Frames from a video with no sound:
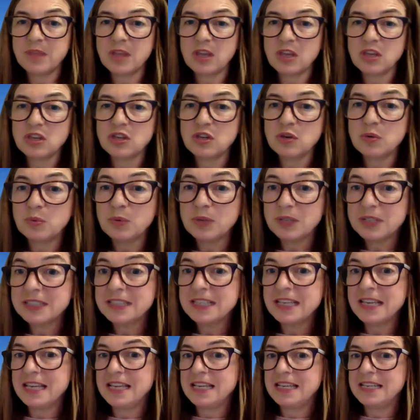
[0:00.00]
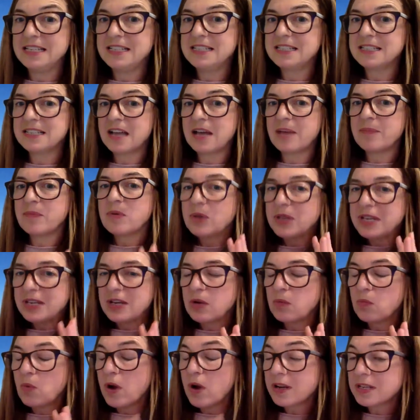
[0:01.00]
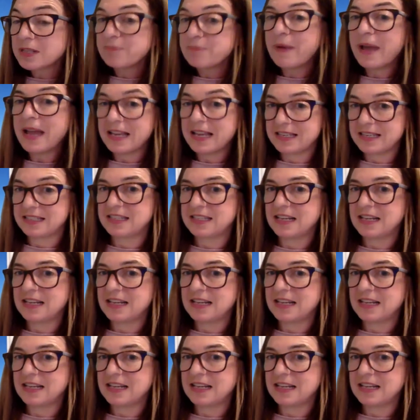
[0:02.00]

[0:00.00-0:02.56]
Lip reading: you will need, it works best